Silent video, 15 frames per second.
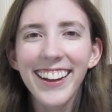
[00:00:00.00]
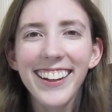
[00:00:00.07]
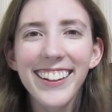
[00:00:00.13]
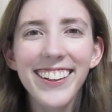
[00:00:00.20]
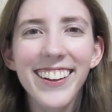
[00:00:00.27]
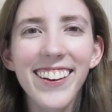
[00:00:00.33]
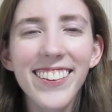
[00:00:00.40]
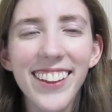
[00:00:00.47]

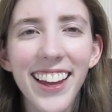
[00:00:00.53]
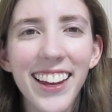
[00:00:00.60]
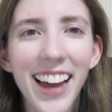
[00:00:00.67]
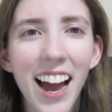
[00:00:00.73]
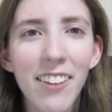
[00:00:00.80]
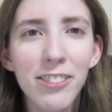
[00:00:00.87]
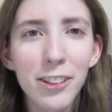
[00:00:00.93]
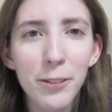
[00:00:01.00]
You know, like,
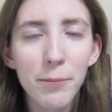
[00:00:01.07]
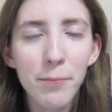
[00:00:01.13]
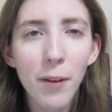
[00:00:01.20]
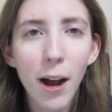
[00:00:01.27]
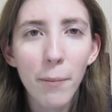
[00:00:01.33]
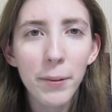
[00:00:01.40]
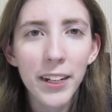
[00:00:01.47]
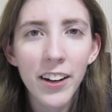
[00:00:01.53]
after
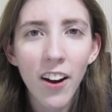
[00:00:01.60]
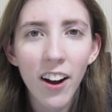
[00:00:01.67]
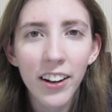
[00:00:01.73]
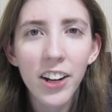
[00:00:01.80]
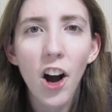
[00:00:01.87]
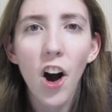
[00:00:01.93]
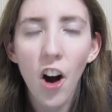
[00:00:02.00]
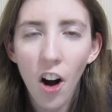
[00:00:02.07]
not being
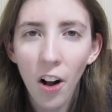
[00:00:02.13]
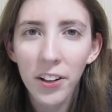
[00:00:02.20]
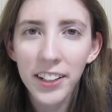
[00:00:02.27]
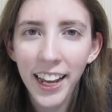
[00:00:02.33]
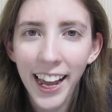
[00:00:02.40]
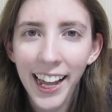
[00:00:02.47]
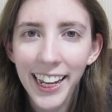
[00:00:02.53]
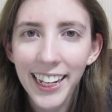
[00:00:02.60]
on all
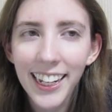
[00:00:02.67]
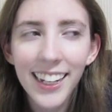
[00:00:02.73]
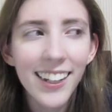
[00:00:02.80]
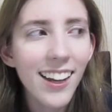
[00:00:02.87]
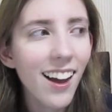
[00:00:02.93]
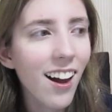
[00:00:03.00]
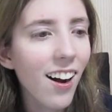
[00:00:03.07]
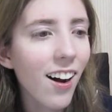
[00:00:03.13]
day.
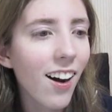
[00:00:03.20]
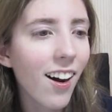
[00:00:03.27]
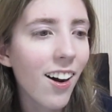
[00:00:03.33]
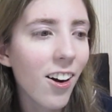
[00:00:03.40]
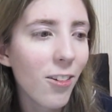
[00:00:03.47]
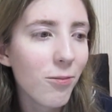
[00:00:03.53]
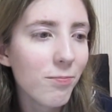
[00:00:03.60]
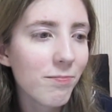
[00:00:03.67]
It's
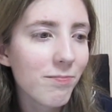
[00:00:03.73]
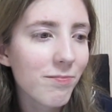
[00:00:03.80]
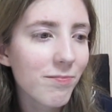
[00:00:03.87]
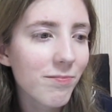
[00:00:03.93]
kind